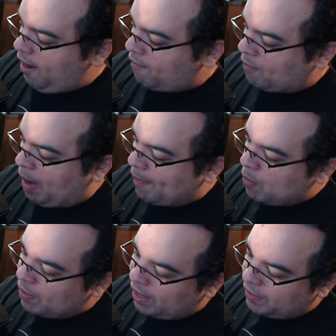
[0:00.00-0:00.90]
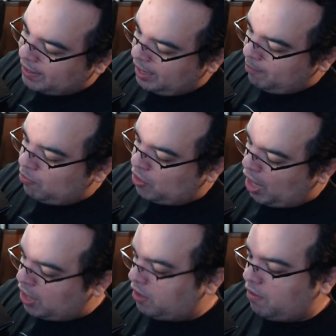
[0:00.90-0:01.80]
from everyone on the team.
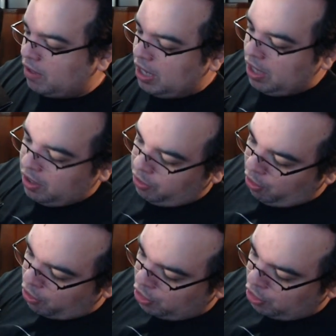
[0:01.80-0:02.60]
Thank you your